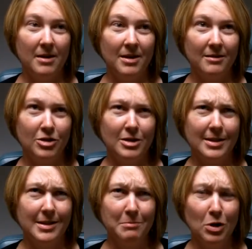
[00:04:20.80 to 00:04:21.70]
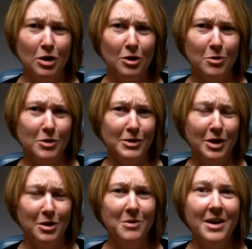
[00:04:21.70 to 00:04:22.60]
in December or
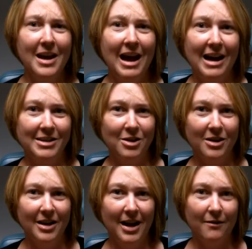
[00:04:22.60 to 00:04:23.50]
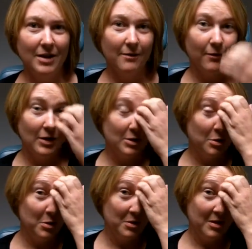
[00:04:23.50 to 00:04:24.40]
so, I started having
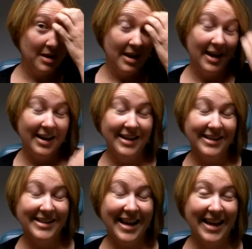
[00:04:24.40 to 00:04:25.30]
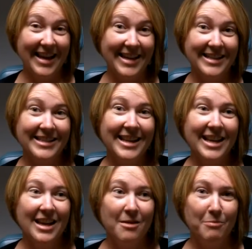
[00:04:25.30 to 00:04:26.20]
frontal headaches and
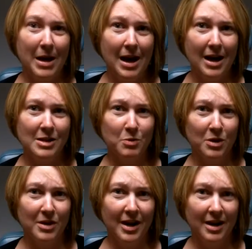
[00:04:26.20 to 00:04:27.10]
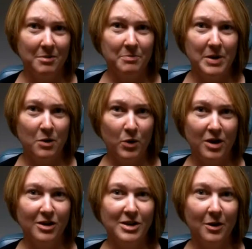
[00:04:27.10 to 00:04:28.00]
my eyes were kind of being
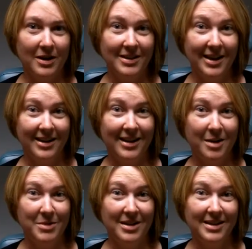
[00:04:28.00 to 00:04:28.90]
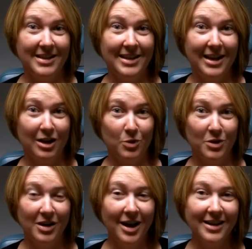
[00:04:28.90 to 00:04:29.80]
weird. So I decided to come in and see Dr.
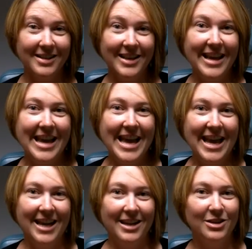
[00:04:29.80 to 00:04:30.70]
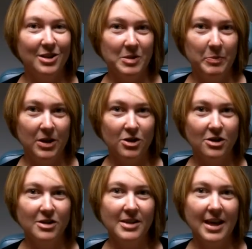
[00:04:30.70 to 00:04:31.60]
Wilcox. And he took some
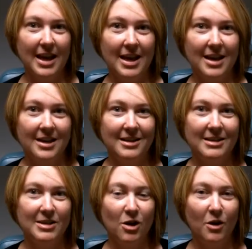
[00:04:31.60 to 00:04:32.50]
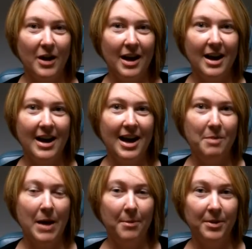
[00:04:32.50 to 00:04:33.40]
pictures and saw that I
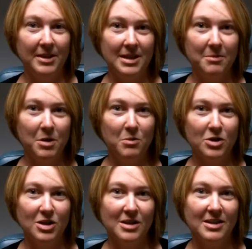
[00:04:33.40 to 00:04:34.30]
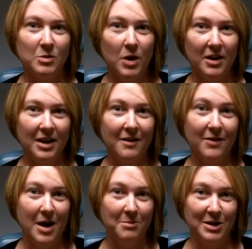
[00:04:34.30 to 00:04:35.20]
had papilledema, which is swelling of
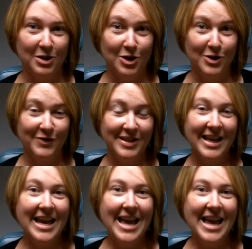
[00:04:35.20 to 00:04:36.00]
the optic nerves,